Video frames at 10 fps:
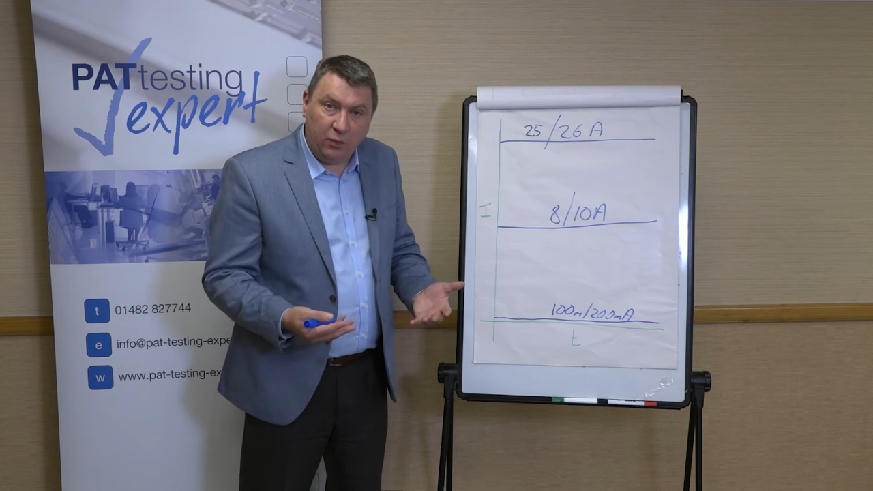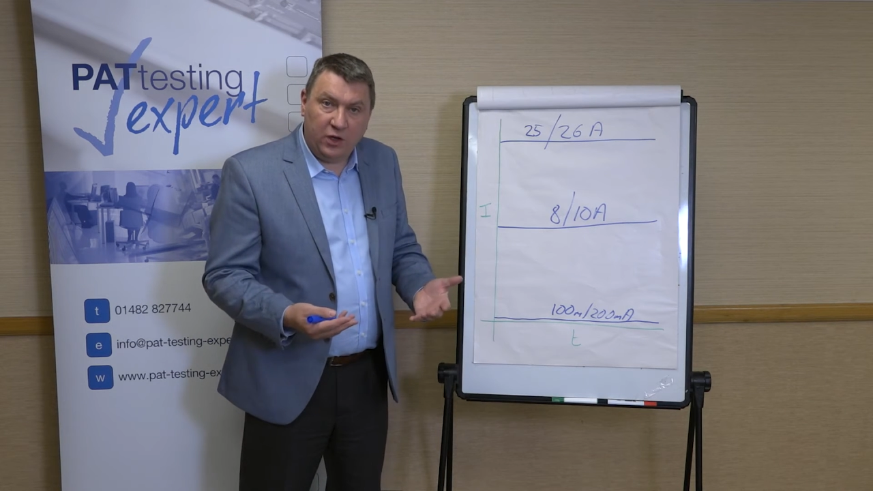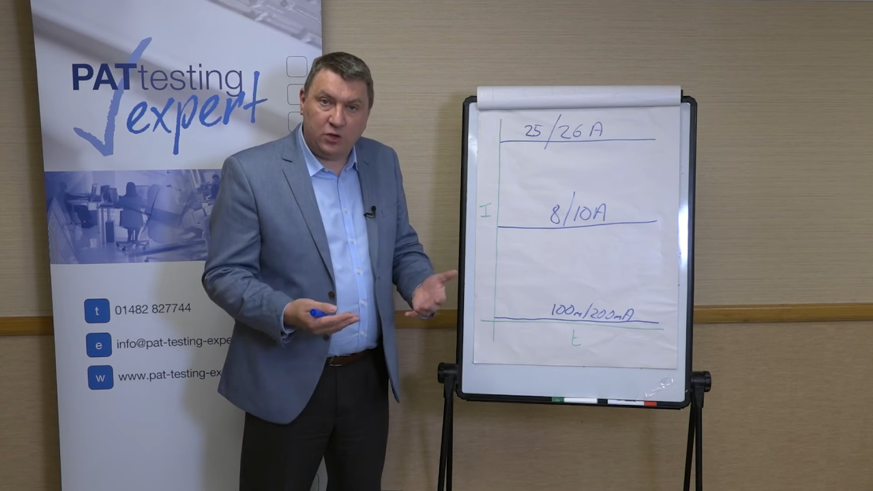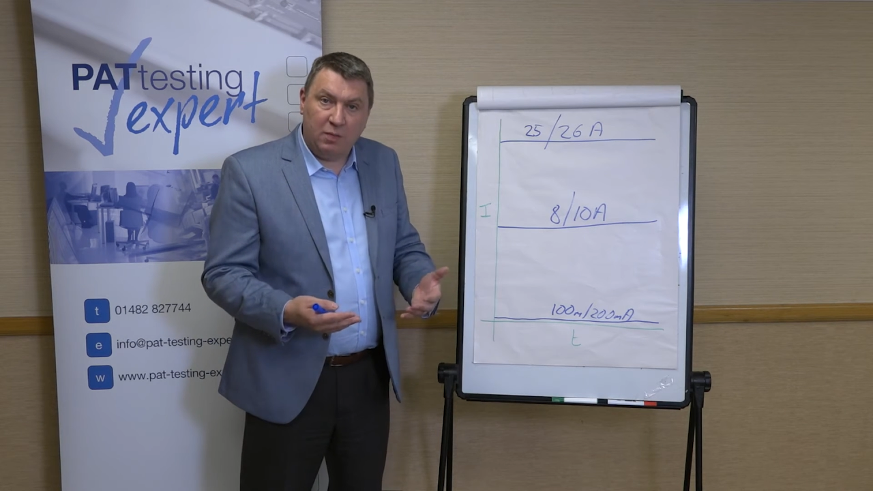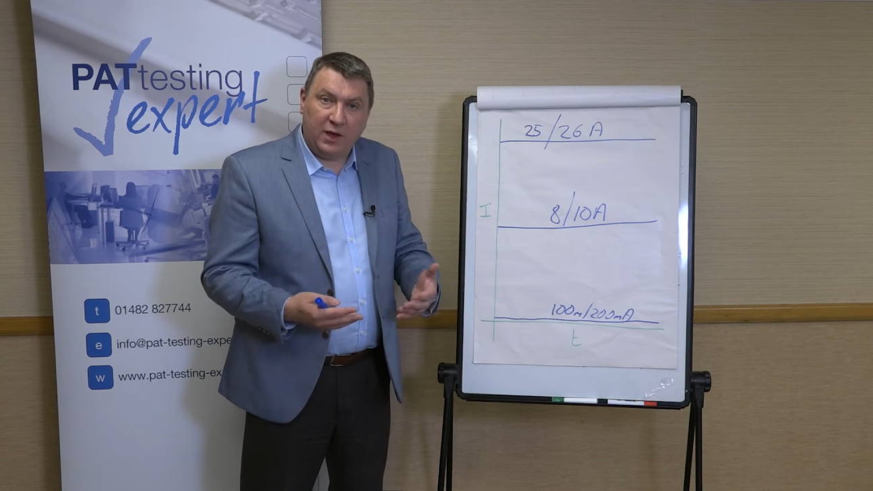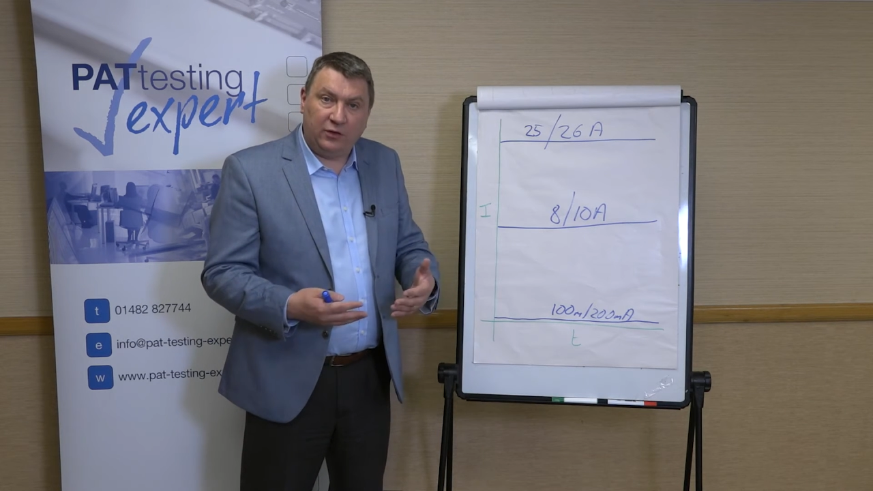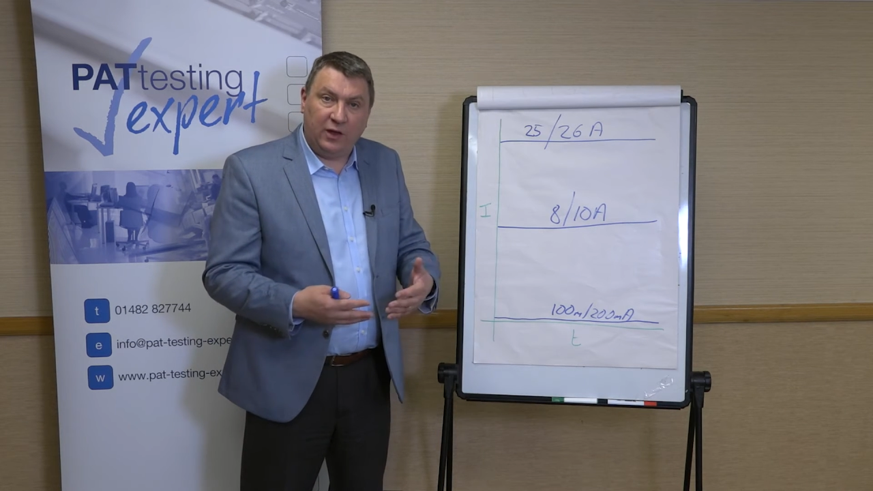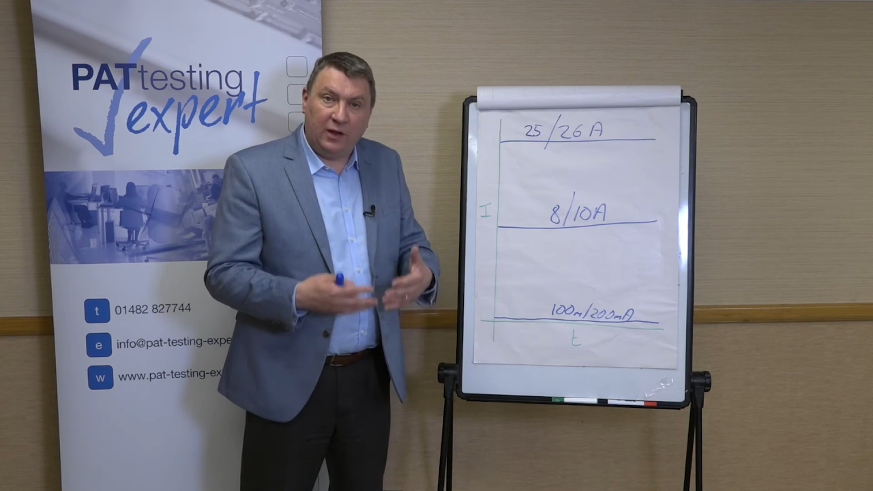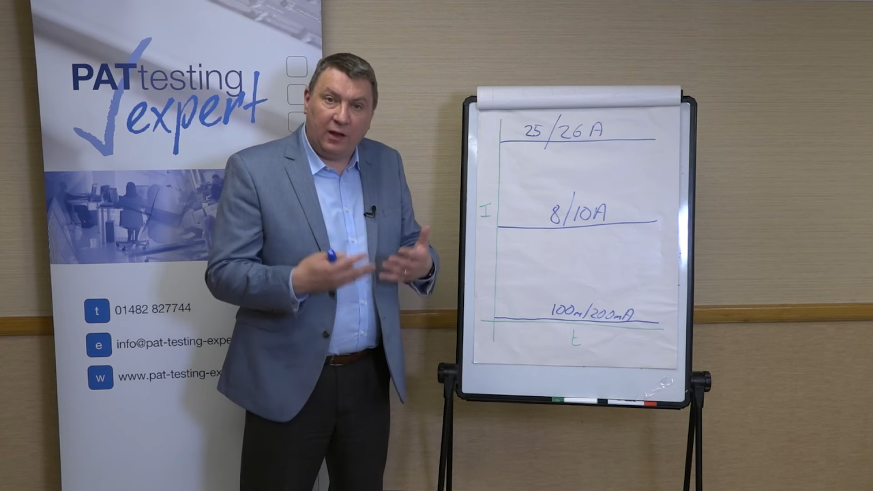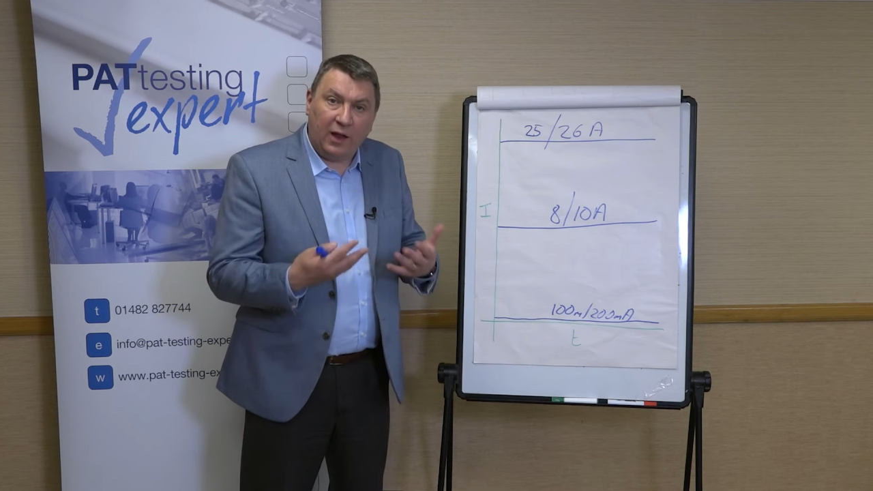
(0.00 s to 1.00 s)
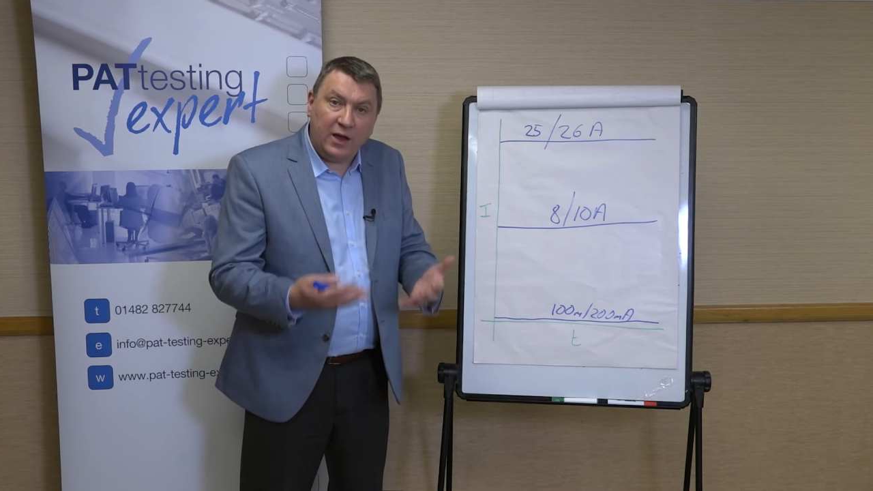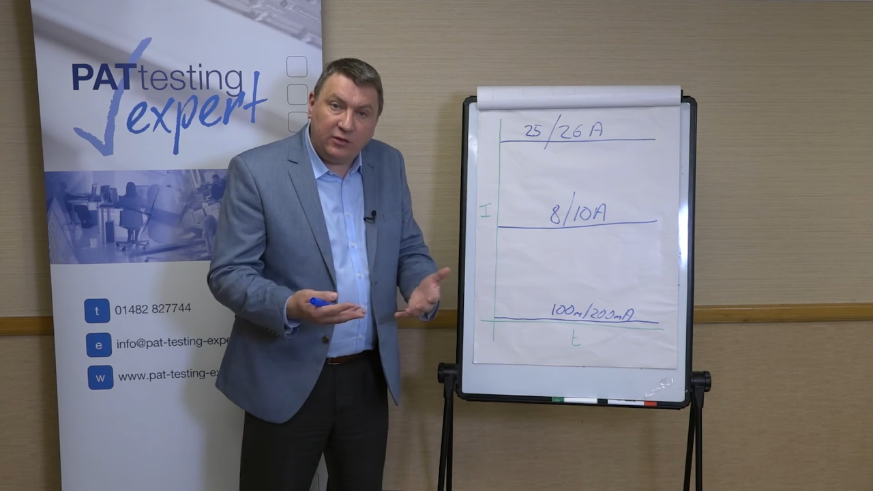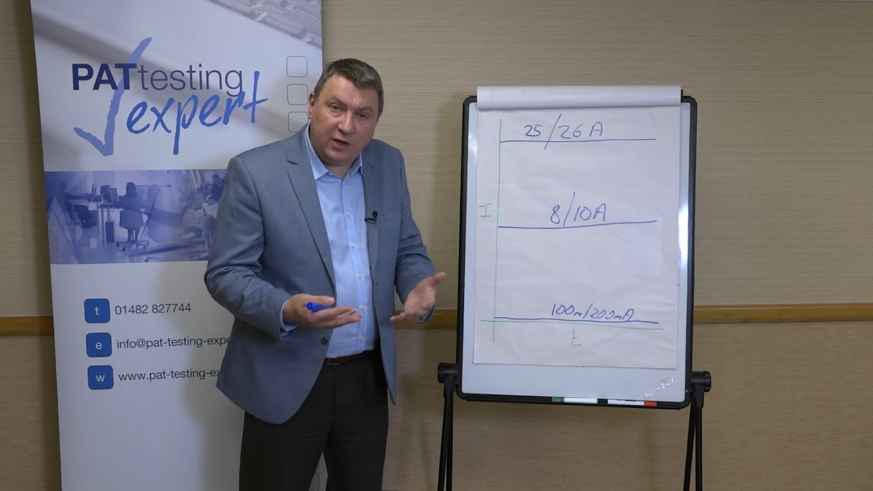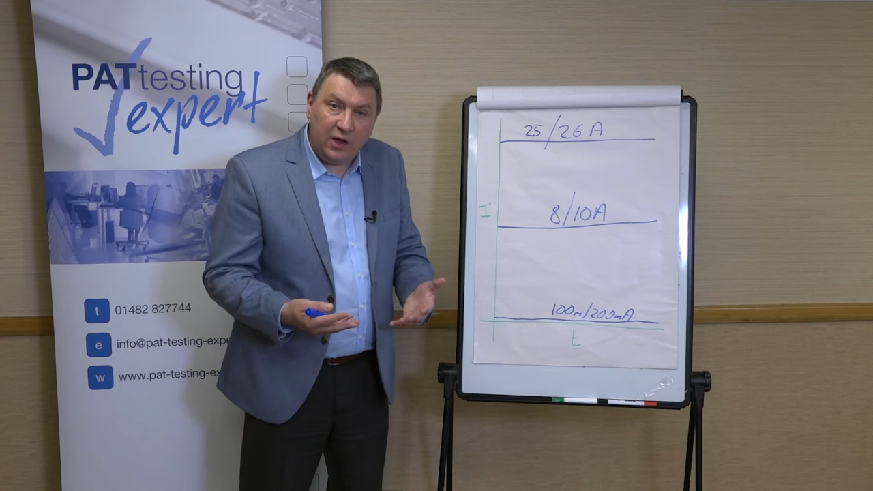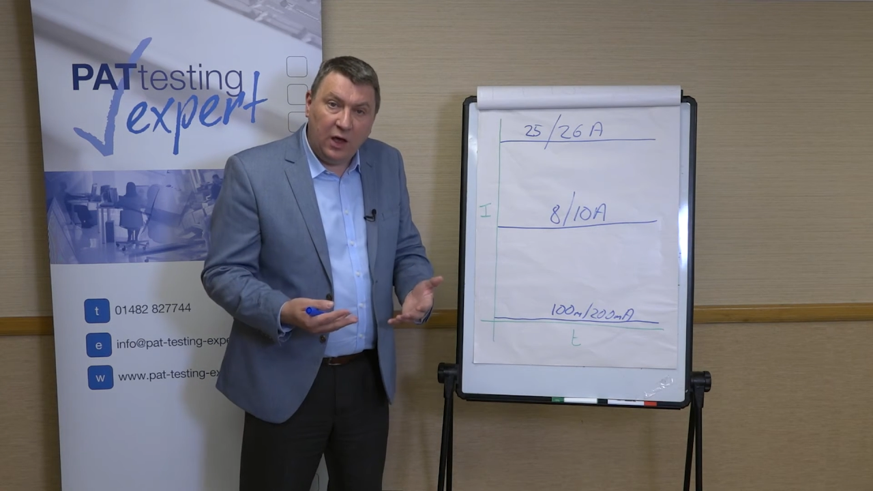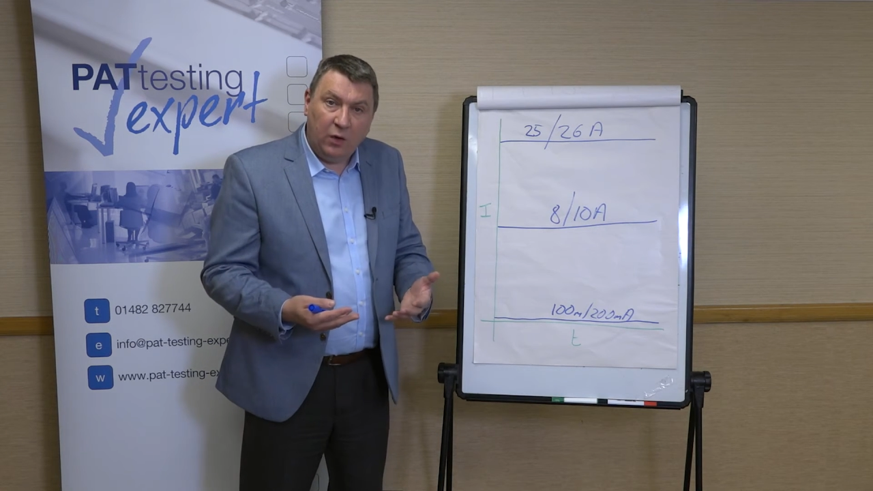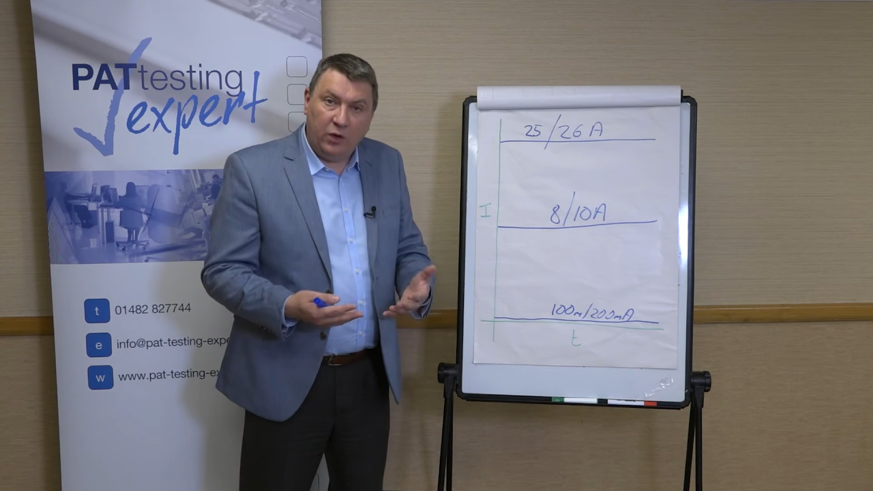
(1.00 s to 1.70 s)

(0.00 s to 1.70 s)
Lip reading: which makes it lighter,